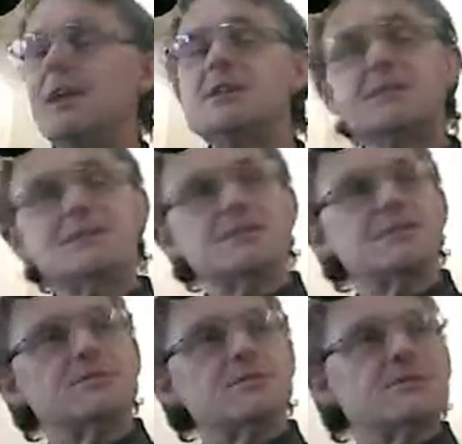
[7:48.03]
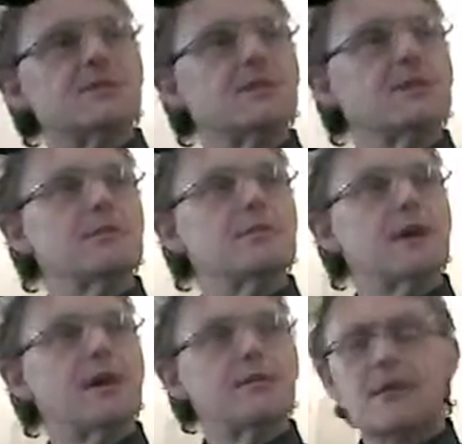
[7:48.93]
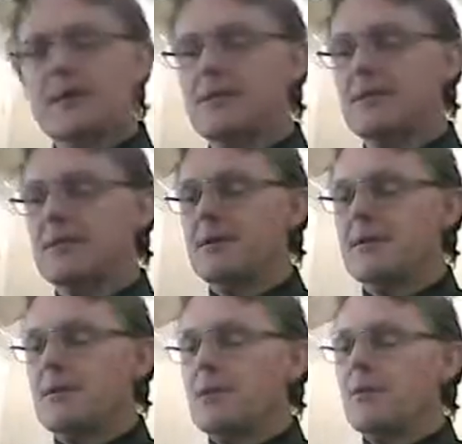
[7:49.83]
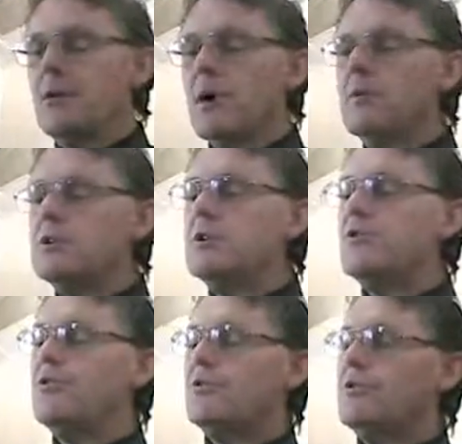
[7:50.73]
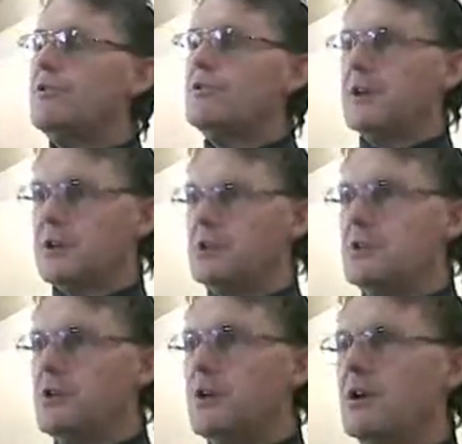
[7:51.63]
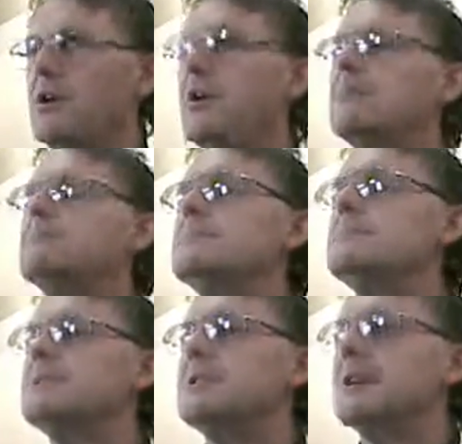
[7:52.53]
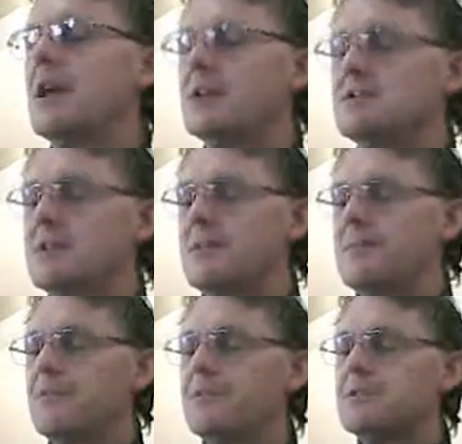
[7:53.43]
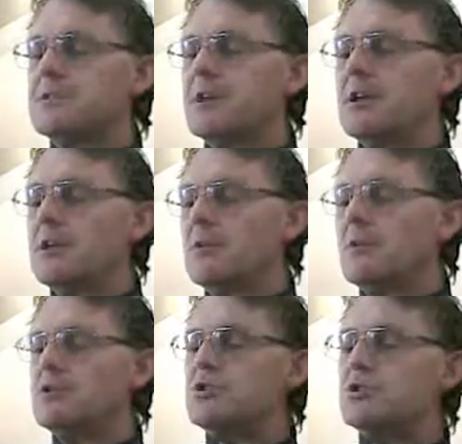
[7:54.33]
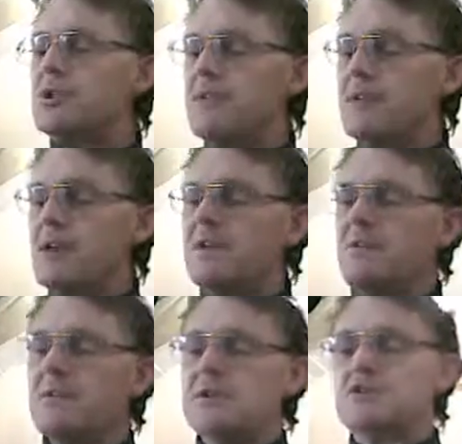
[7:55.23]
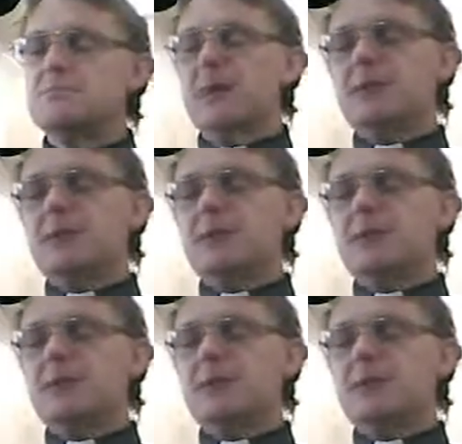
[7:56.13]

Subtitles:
"Yes," she said a little guardedly. "Well, I want you to do 2 things when you go home," said the counsellor. "Firstly, I want you to never ever mention